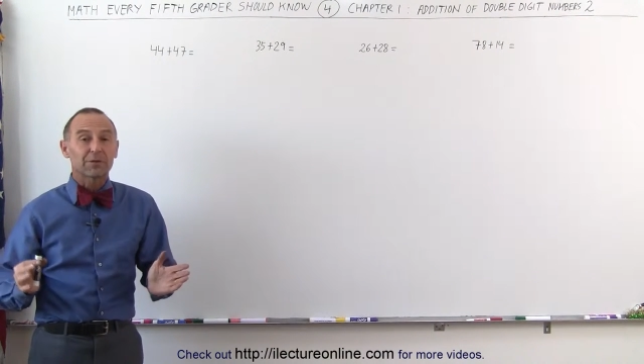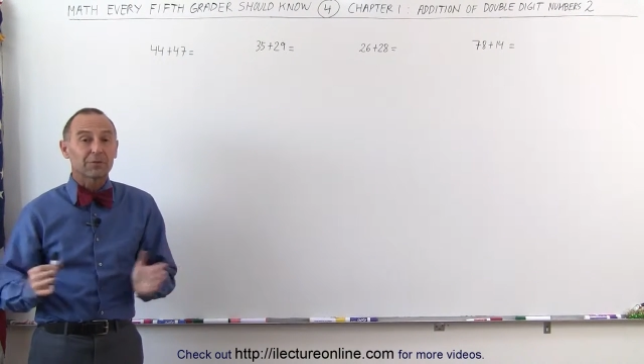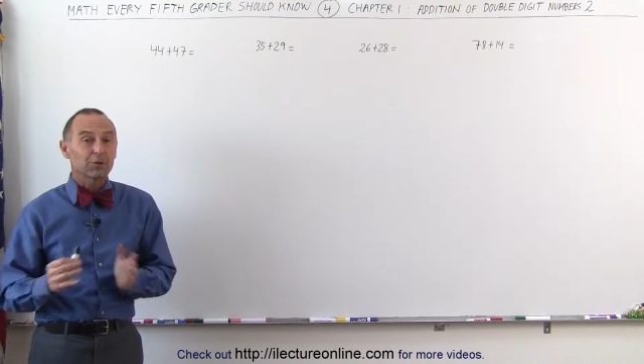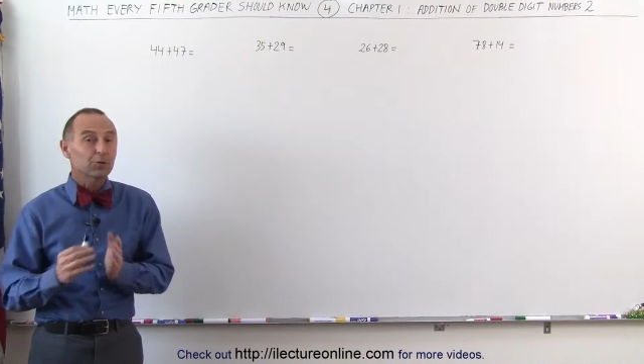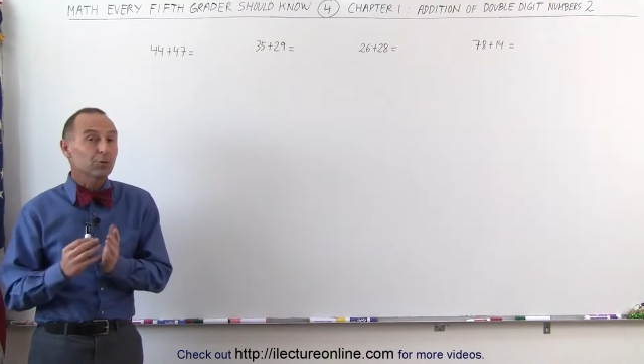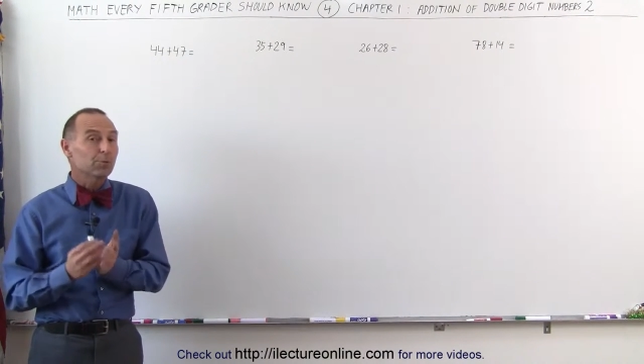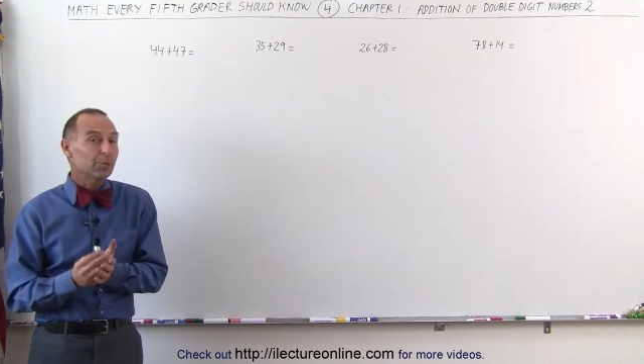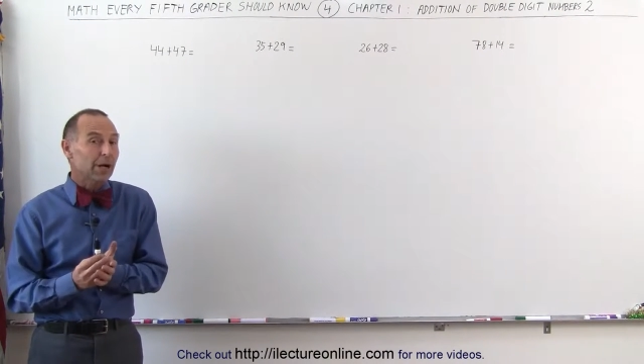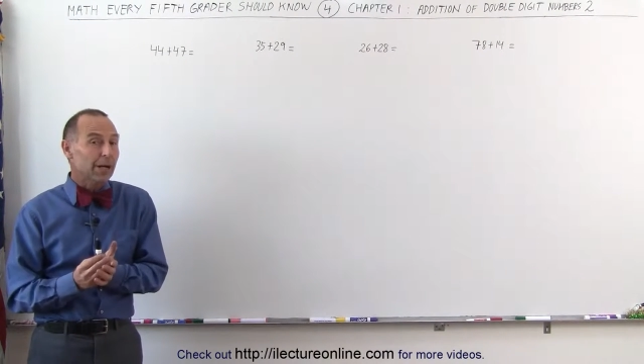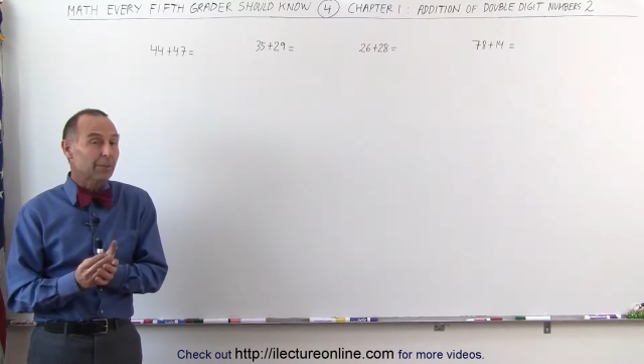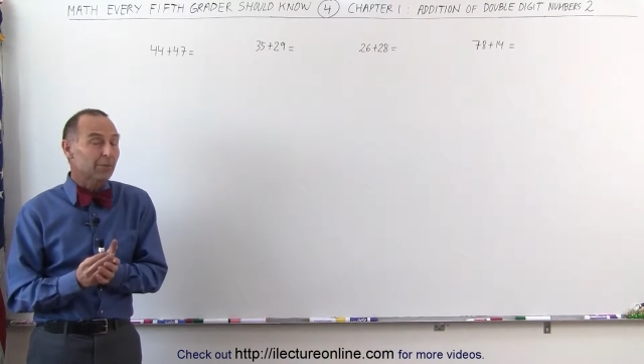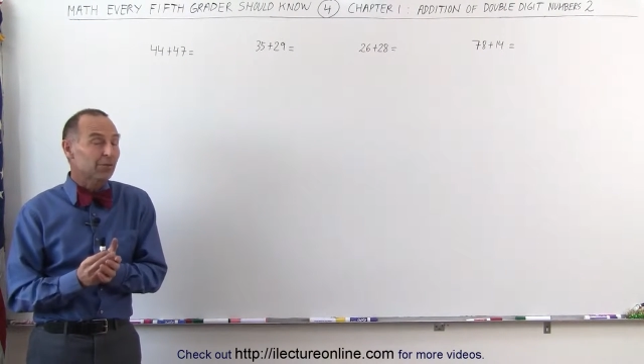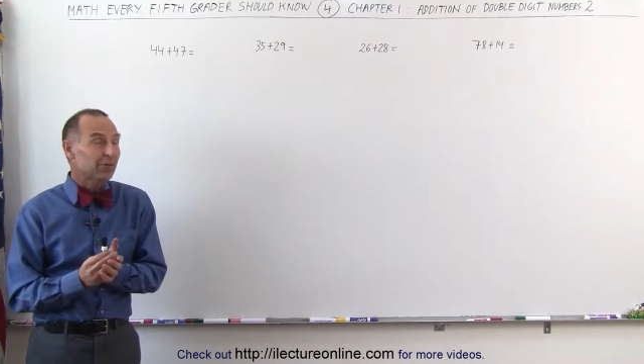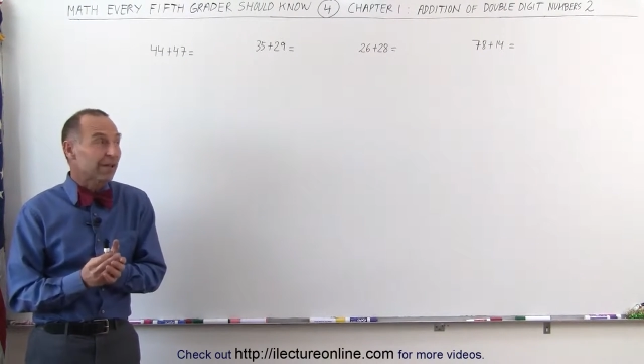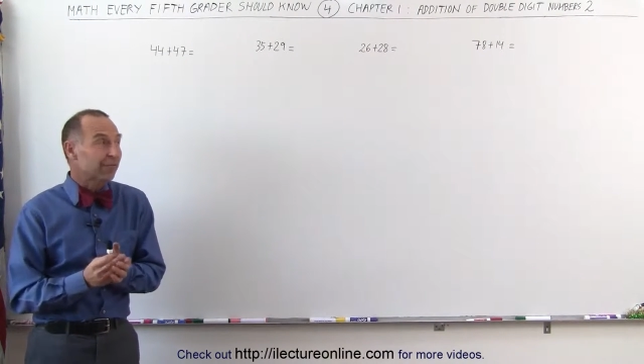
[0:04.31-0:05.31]
whenever you do
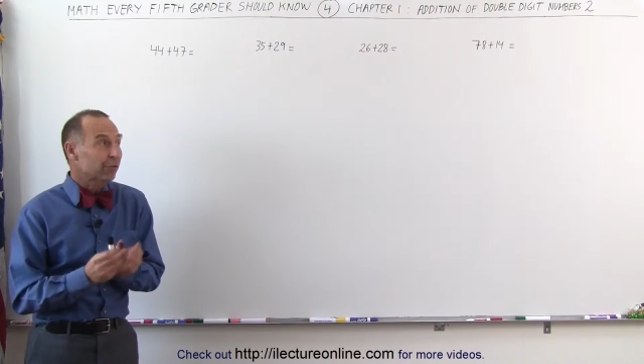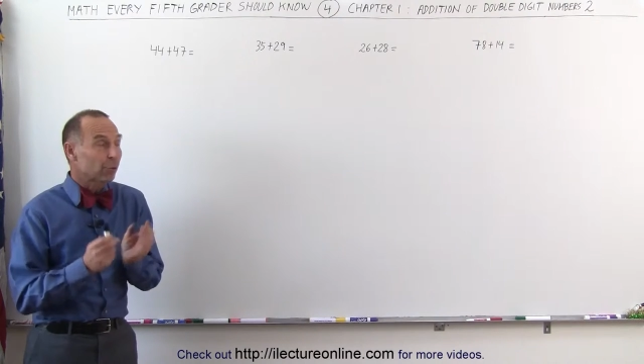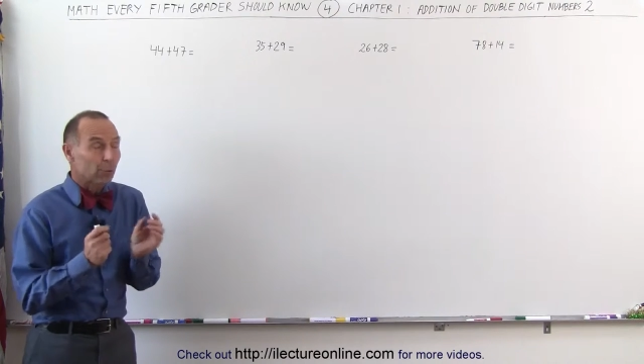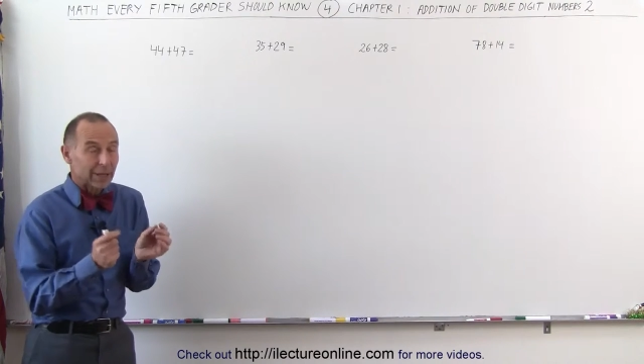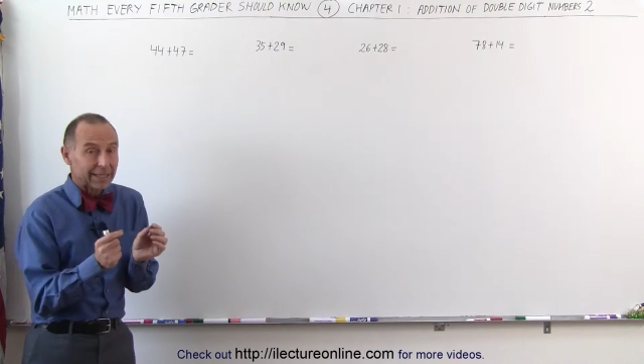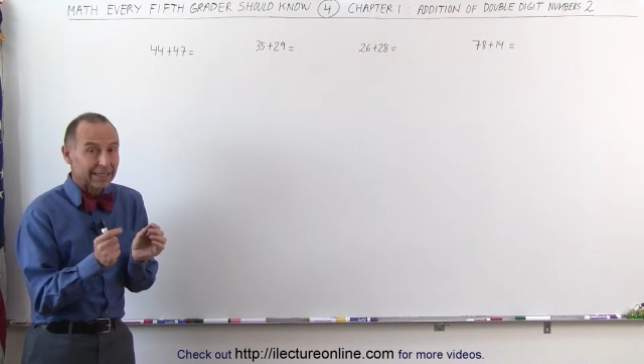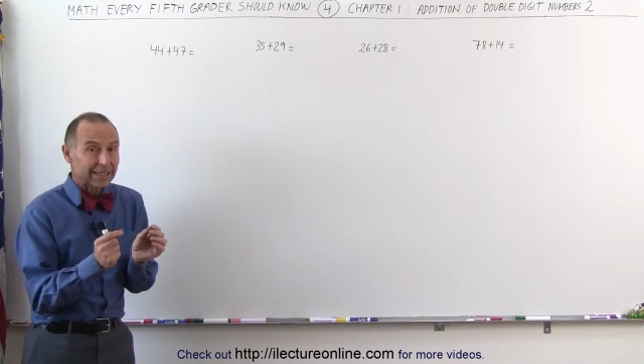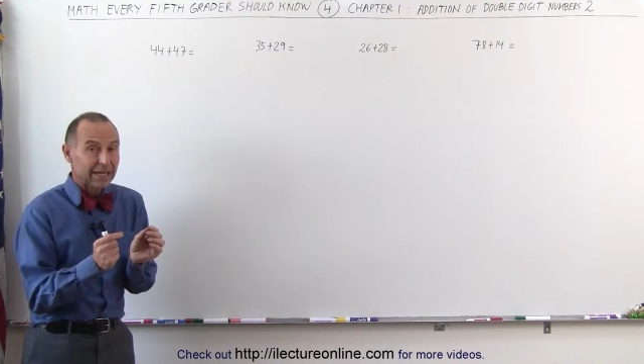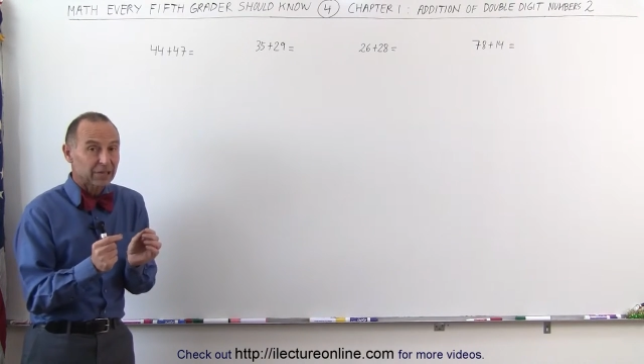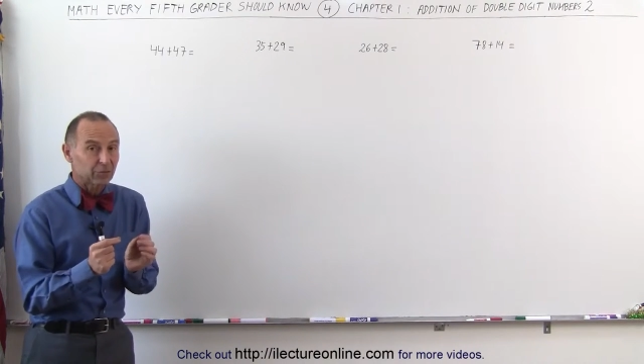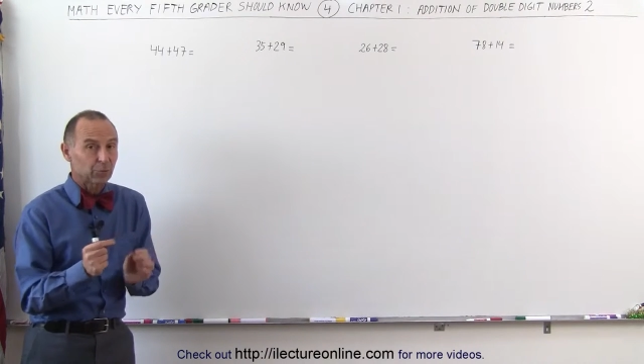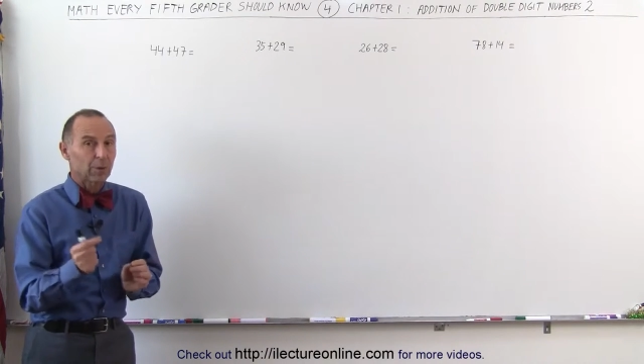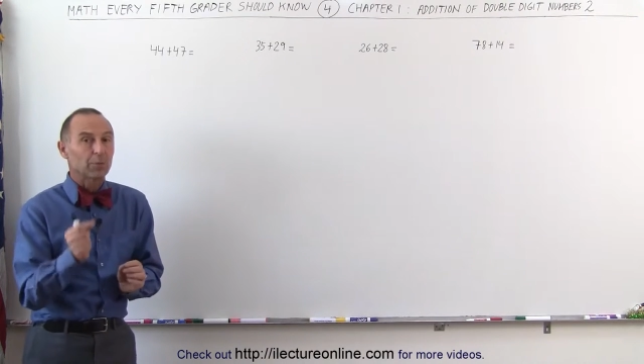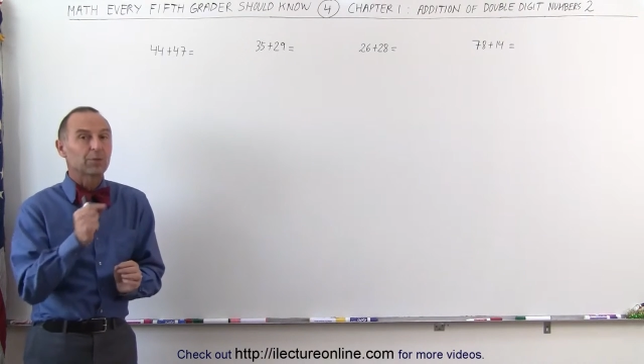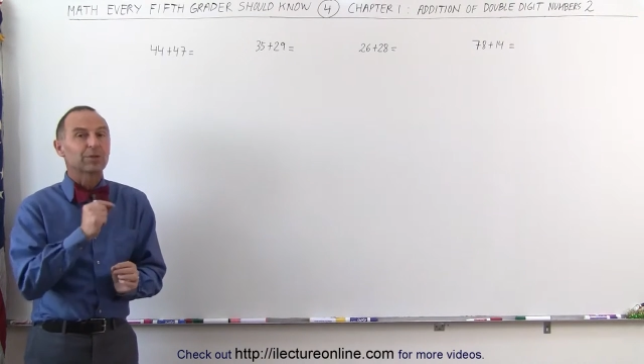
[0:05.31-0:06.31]
problems, you have to
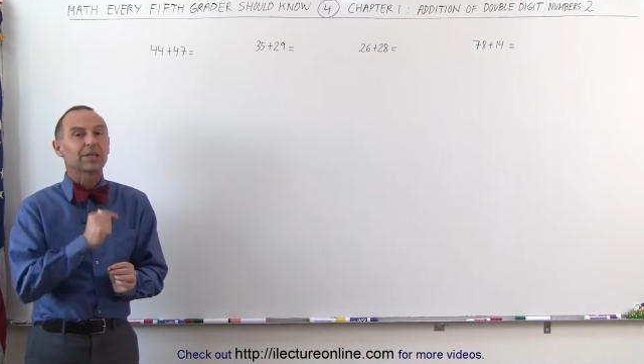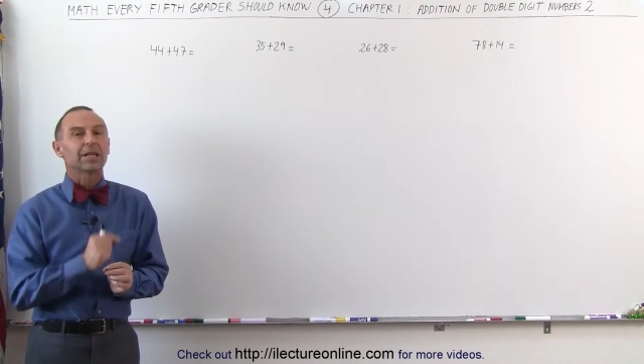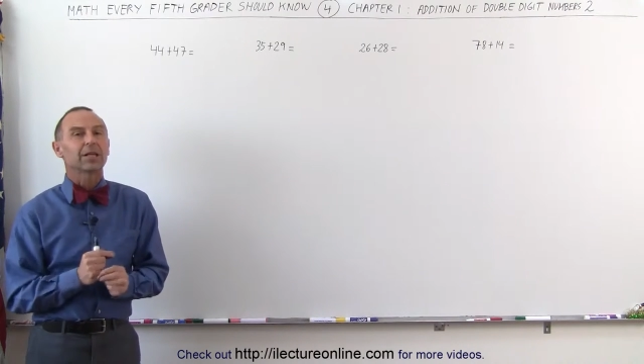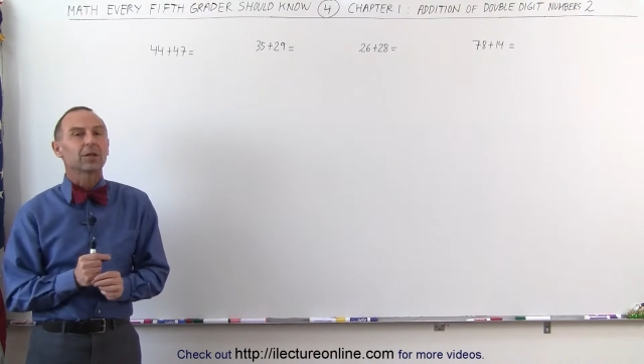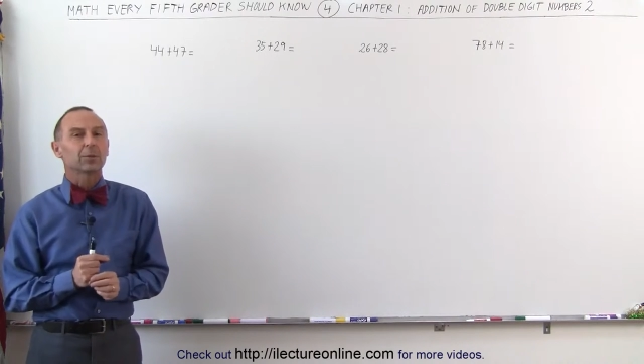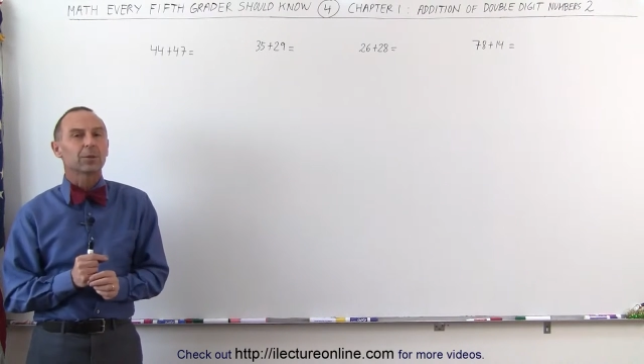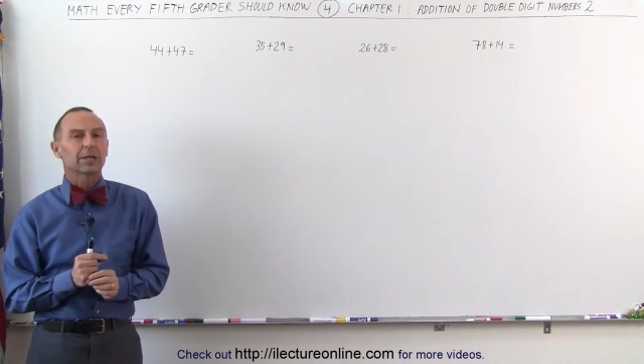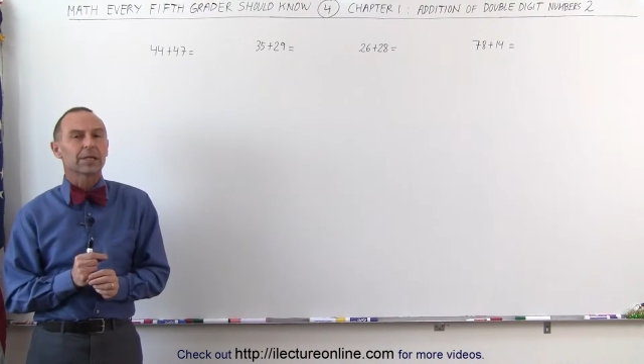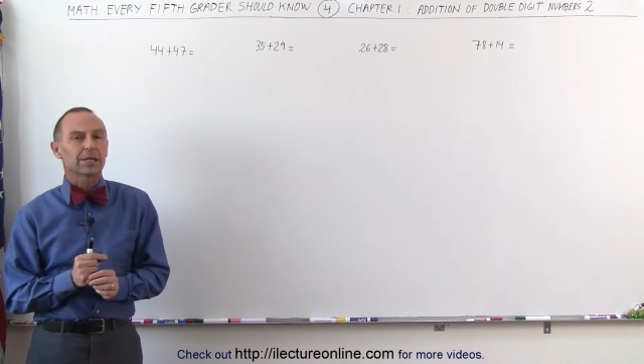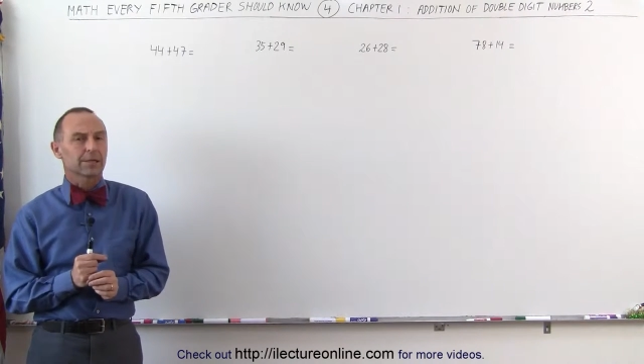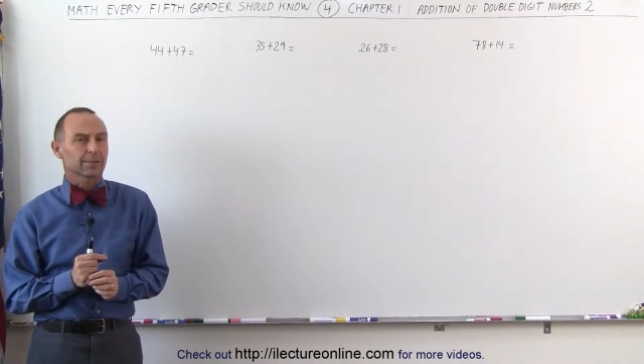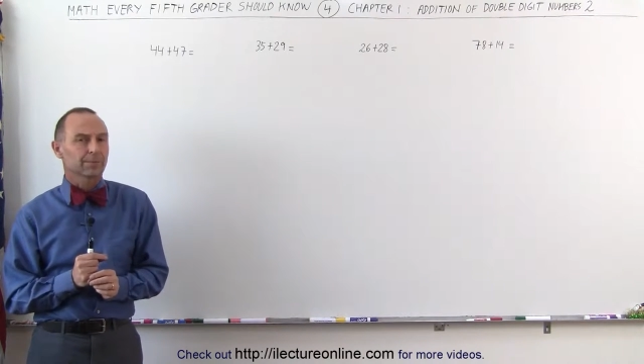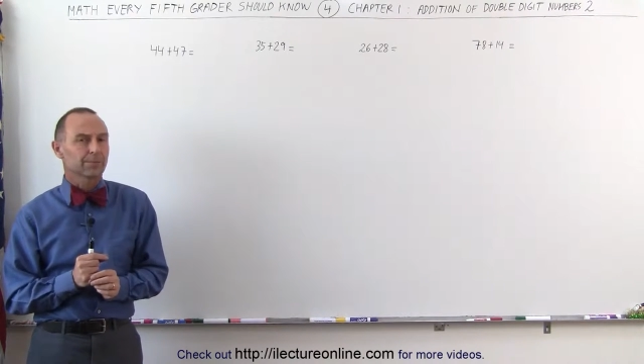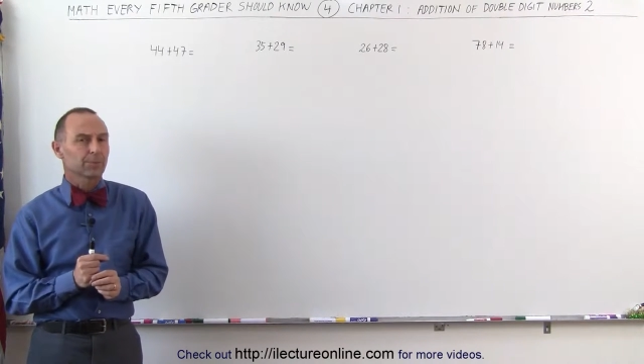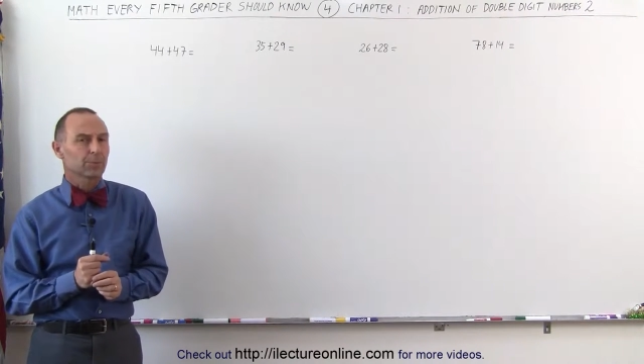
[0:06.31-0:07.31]
recognize what we're dealing with
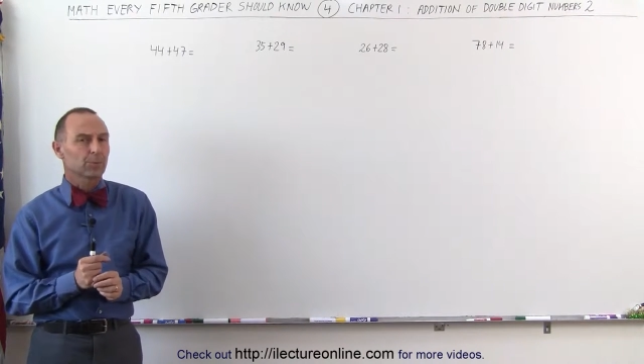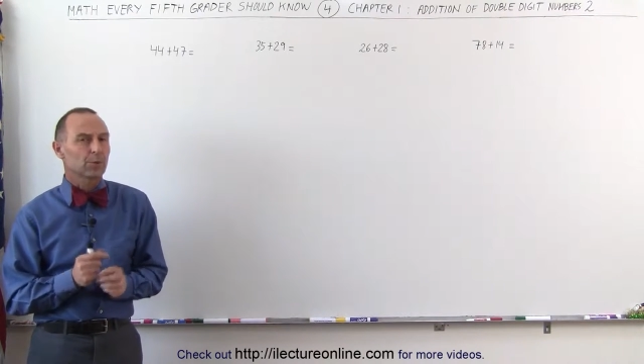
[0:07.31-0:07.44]
here.